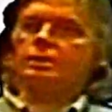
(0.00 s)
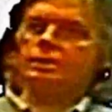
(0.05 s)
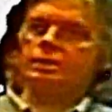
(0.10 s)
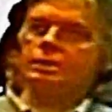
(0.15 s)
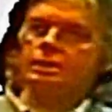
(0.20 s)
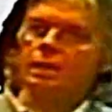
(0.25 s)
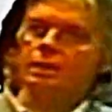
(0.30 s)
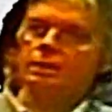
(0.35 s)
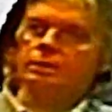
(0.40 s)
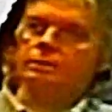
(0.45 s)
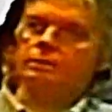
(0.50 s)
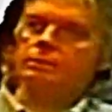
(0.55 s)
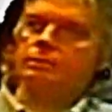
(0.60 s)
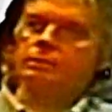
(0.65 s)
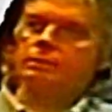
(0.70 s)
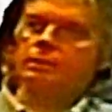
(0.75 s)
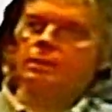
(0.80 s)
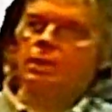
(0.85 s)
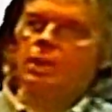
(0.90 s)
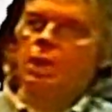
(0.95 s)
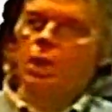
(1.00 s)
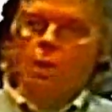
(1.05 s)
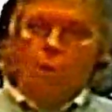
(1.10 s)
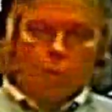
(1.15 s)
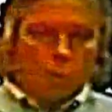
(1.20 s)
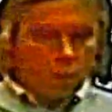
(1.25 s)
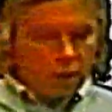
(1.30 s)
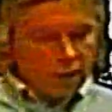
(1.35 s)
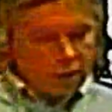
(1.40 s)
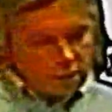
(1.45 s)
says.
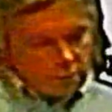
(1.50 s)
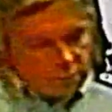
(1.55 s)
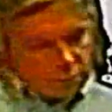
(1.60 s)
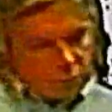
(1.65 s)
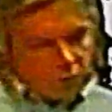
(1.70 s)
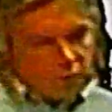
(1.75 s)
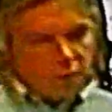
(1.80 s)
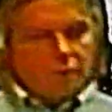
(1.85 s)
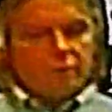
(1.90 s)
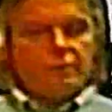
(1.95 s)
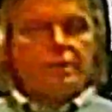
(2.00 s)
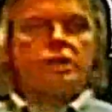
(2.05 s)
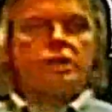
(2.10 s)
We can put on this